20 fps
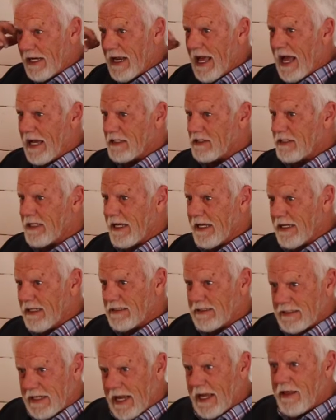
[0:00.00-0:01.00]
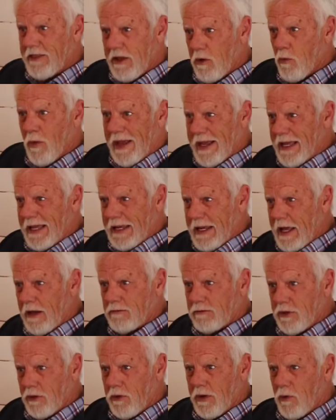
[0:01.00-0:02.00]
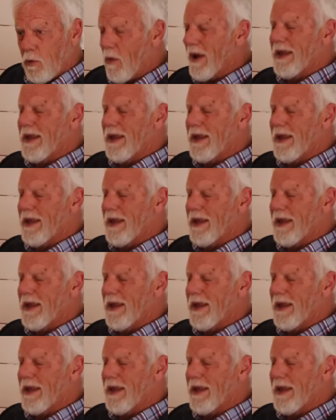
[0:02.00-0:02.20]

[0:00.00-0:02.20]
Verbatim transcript: in Acts 10 say that we can now do it?